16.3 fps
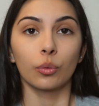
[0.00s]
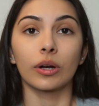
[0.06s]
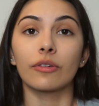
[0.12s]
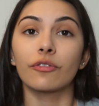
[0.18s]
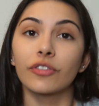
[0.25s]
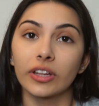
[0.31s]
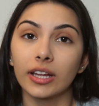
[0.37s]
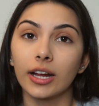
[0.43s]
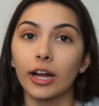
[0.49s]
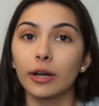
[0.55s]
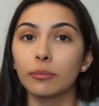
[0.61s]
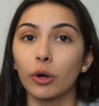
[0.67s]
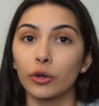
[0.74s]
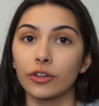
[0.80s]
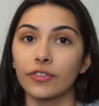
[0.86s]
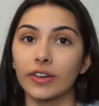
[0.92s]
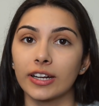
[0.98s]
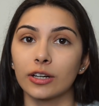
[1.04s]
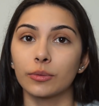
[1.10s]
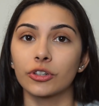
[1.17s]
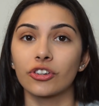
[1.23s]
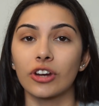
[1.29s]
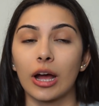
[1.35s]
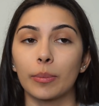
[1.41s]
When I'm feeling unmotivated,
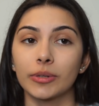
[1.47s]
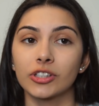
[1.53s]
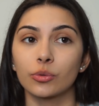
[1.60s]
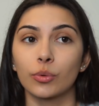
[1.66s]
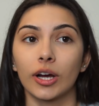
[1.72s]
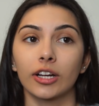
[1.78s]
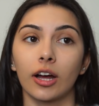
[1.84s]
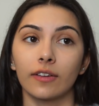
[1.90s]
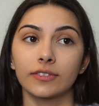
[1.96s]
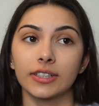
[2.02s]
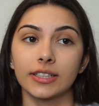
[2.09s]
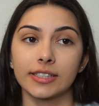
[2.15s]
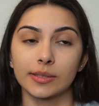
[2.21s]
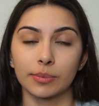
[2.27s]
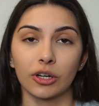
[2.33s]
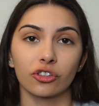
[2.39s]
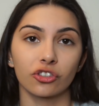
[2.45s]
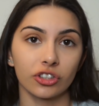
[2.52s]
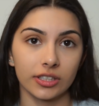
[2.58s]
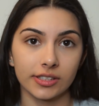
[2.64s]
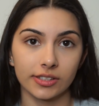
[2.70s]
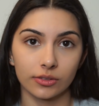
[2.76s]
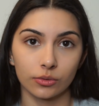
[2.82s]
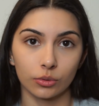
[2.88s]
which happens quite often, especially
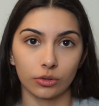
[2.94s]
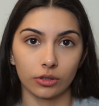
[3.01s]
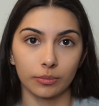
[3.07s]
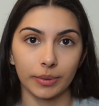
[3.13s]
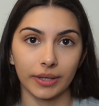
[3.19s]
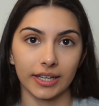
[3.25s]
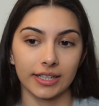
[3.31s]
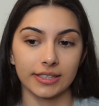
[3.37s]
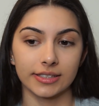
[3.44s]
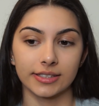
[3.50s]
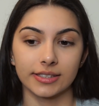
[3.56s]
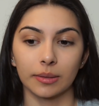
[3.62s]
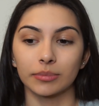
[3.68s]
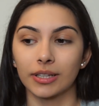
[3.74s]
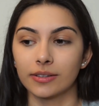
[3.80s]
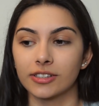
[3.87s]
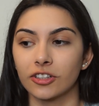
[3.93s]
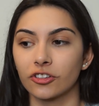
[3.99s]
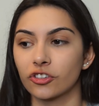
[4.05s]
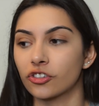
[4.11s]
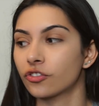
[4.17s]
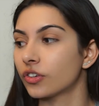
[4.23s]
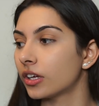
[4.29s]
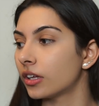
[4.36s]
in school, because sometimes I
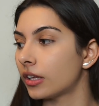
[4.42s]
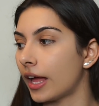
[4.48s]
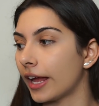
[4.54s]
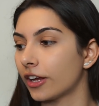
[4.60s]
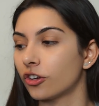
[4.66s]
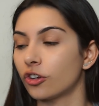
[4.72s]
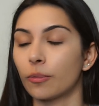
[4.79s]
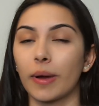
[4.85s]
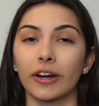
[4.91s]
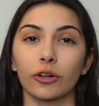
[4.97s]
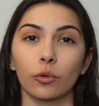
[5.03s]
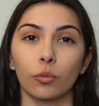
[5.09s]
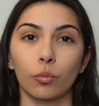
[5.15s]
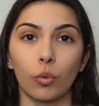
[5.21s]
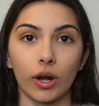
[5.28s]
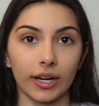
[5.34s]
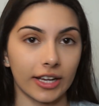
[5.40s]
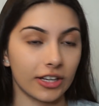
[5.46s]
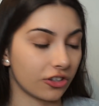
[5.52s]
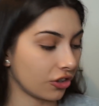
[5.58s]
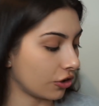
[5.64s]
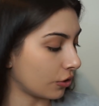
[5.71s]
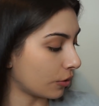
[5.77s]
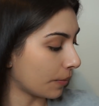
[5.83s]
just feel like no matter what I
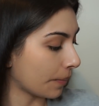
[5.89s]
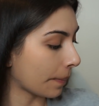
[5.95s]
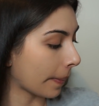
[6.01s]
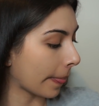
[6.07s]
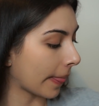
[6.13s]
do,